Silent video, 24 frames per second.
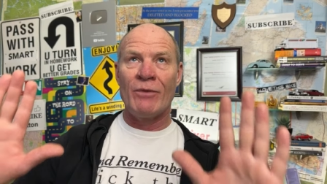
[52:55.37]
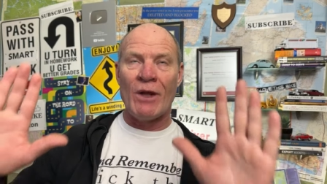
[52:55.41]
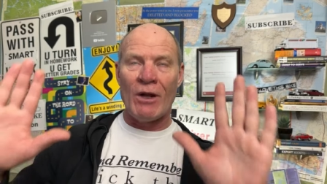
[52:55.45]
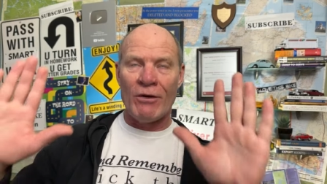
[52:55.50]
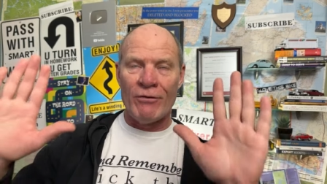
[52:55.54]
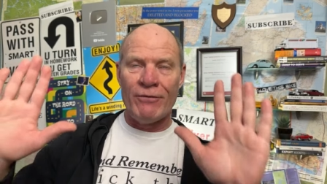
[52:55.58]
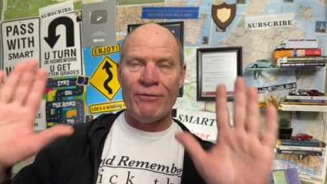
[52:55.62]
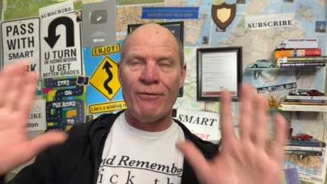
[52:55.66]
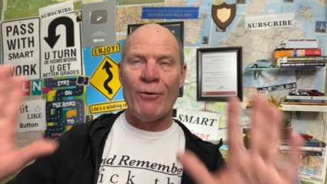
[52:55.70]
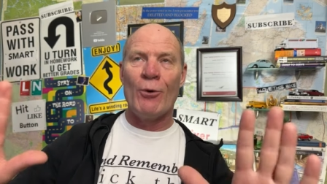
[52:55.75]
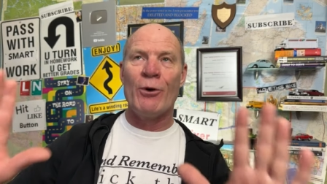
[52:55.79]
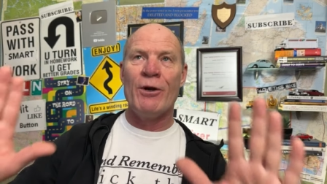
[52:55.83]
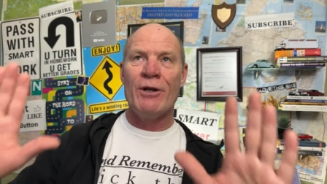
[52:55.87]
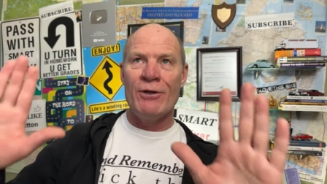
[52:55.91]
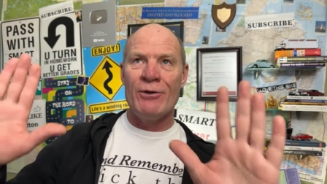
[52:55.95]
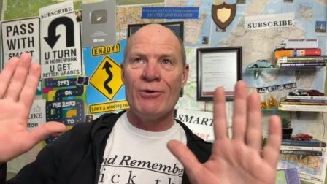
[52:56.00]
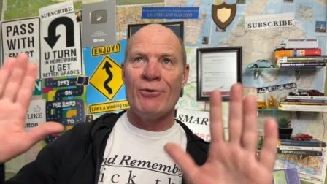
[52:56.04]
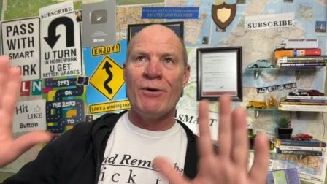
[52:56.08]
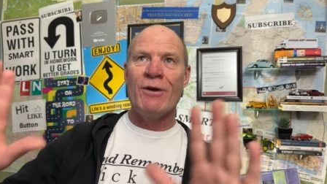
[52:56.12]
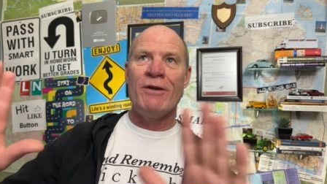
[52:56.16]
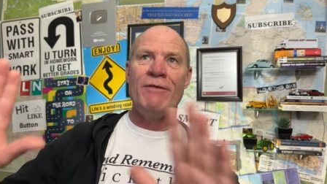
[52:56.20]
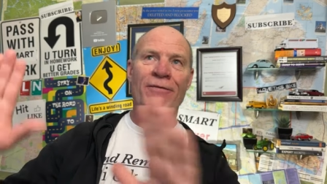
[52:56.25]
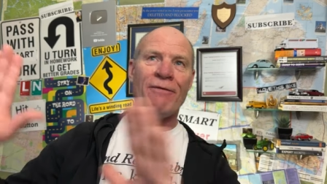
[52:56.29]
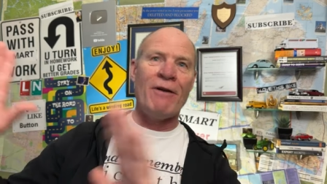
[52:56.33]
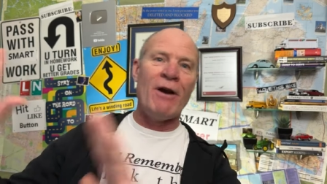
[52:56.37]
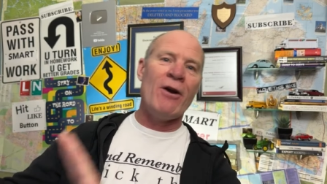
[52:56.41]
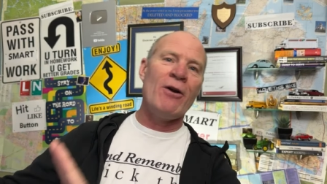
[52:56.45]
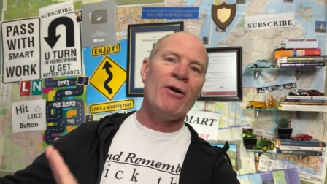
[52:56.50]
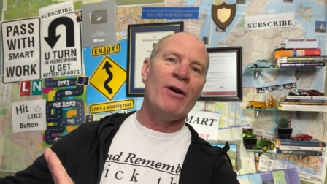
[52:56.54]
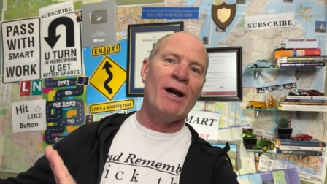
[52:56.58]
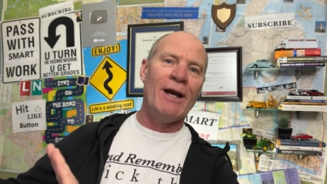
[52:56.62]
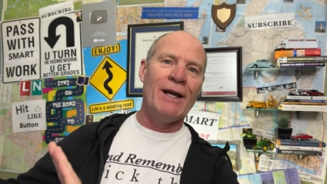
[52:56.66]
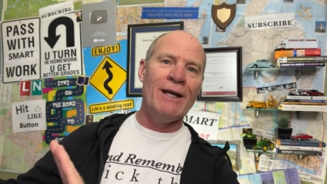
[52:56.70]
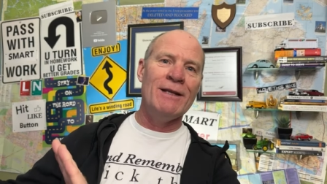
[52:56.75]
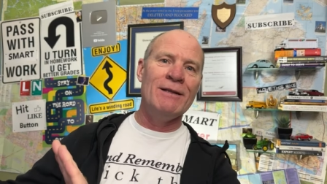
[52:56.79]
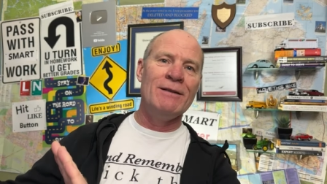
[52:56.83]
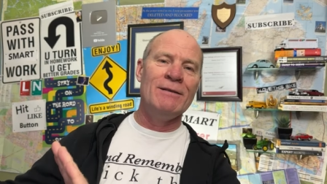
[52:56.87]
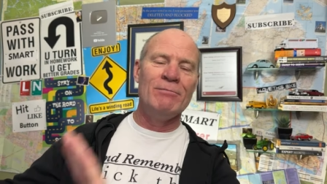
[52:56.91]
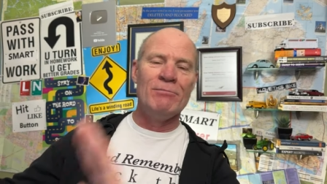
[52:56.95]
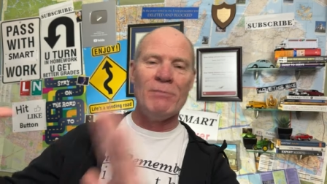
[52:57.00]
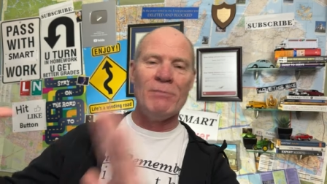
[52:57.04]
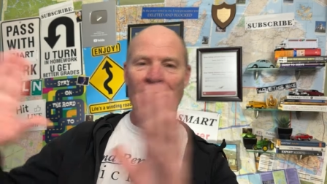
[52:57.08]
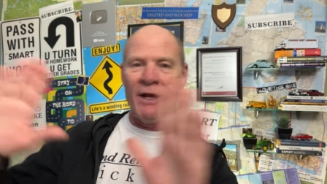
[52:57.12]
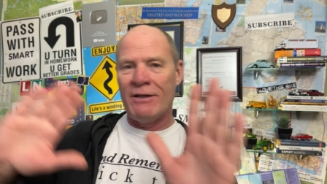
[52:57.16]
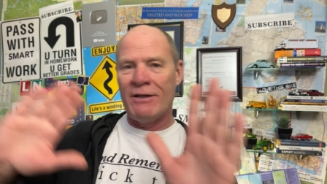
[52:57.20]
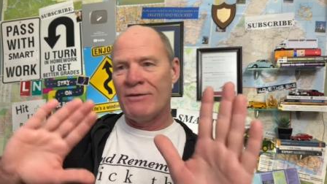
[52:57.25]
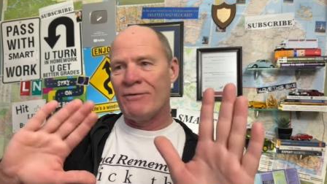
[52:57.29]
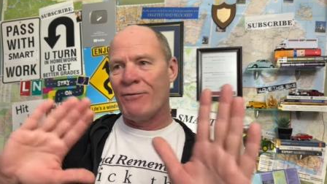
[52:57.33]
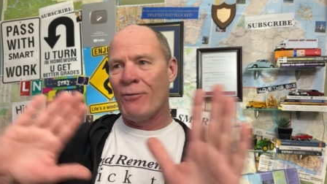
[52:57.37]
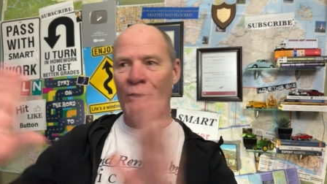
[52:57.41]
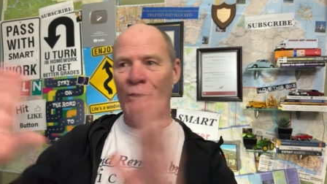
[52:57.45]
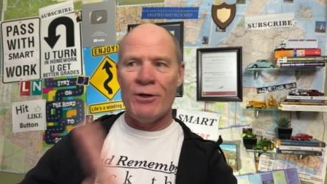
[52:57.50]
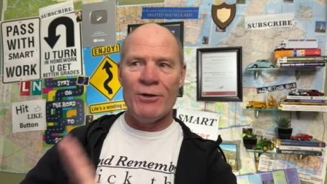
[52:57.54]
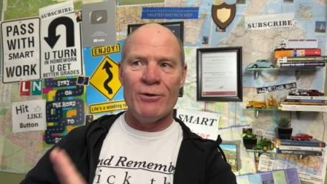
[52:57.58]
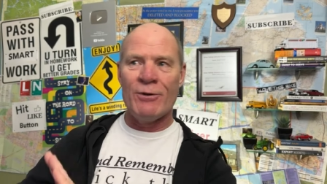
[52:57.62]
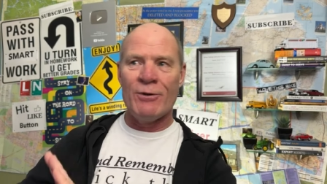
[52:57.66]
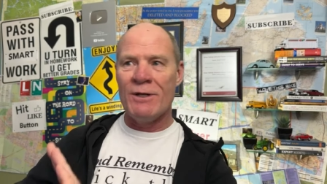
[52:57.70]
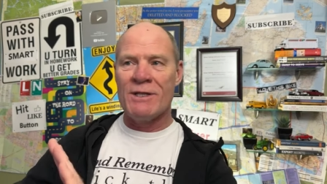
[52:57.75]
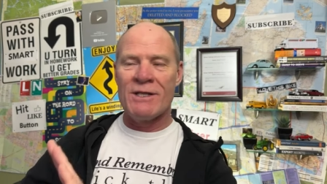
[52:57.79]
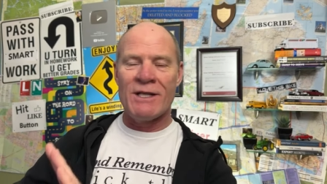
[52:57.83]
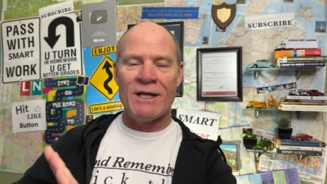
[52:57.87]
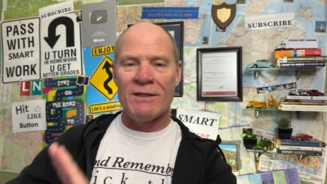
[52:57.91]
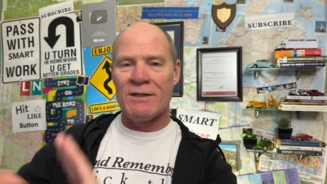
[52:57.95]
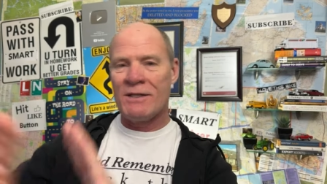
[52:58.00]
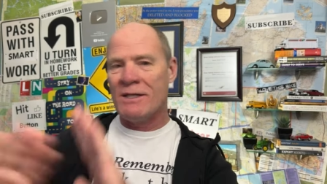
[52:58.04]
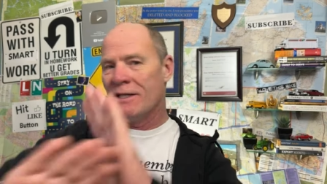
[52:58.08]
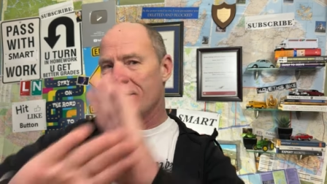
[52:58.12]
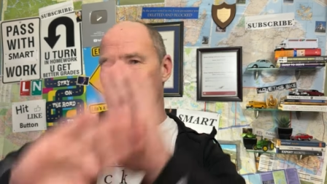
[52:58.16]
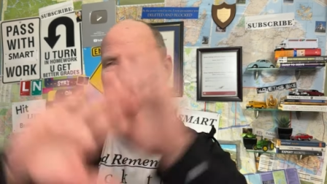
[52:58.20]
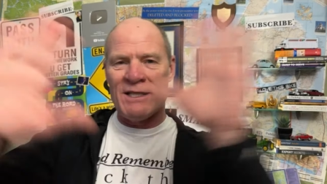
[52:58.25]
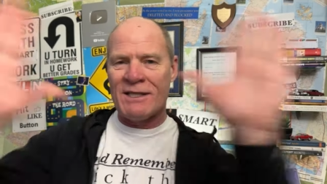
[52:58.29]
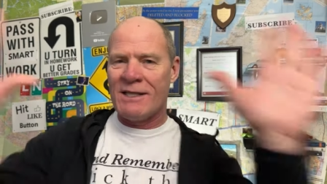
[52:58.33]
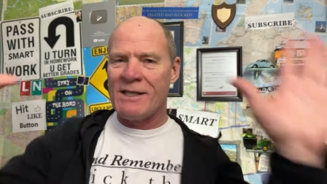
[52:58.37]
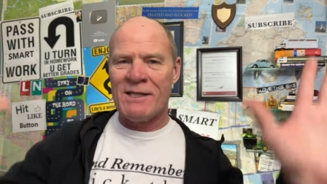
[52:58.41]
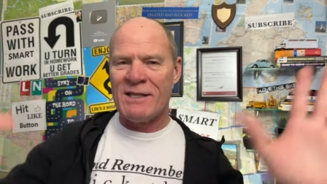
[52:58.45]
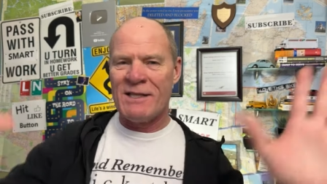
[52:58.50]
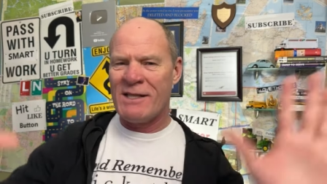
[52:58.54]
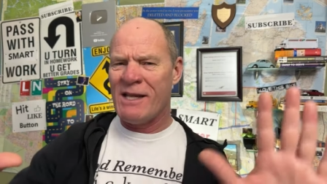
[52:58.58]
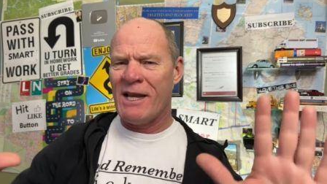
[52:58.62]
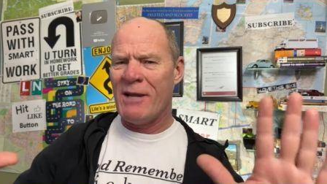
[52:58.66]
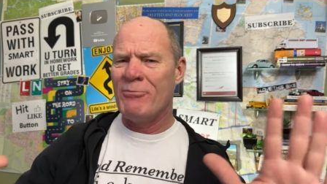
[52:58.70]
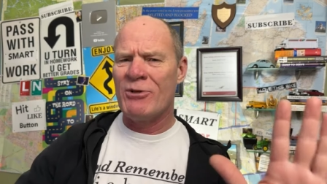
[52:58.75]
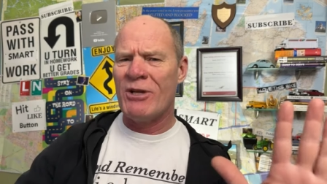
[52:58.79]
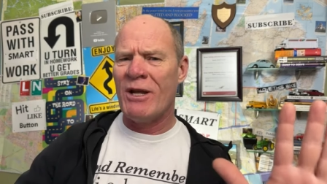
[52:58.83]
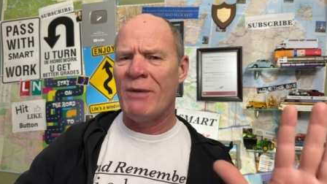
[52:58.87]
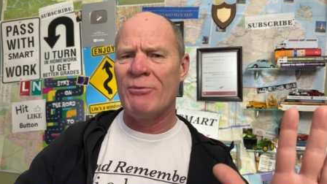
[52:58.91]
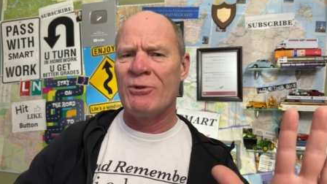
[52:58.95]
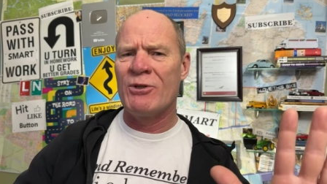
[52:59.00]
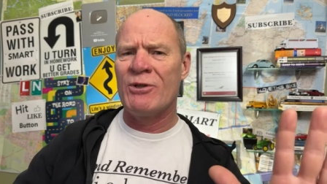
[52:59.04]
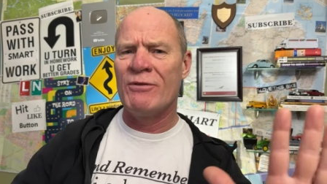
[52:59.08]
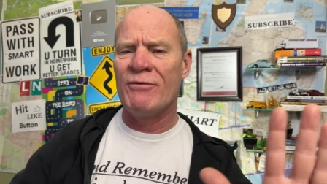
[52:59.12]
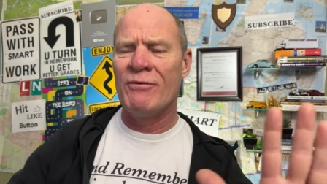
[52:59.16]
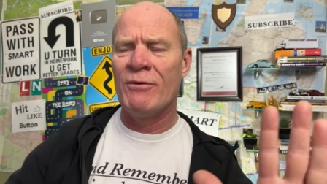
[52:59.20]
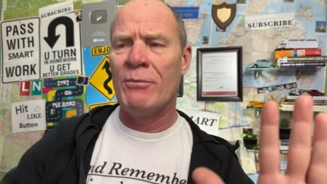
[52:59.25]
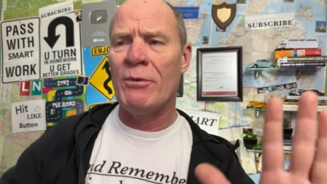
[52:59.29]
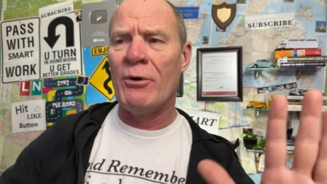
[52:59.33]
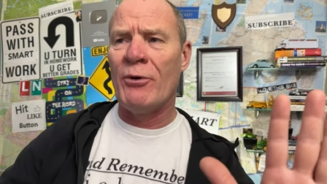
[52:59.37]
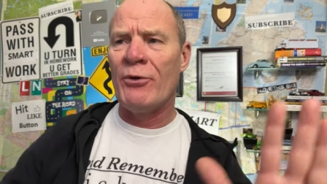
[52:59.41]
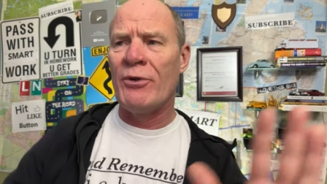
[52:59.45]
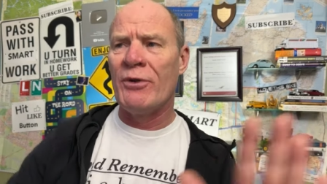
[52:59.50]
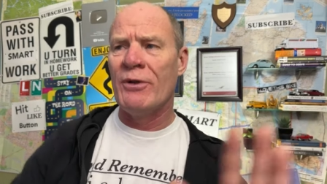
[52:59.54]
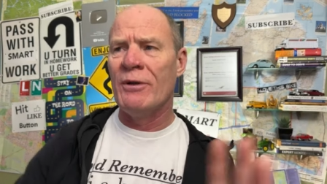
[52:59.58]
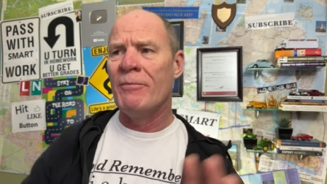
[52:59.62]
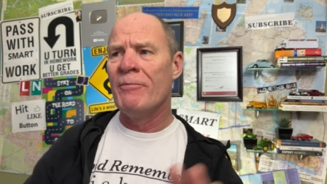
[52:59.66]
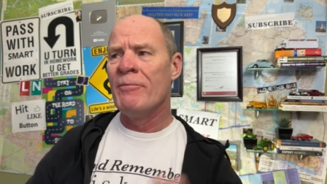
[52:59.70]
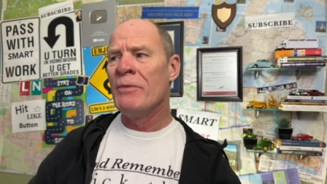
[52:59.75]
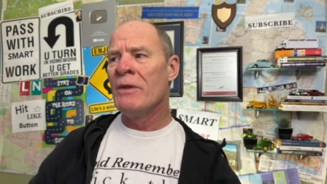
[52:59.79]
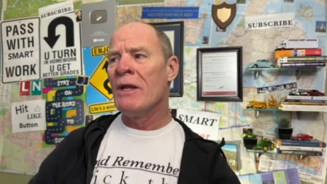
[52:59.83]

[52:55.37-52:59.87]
40 degree Fahrenheit, minus 40 degrees Celsius. It's the same temperature for both of them.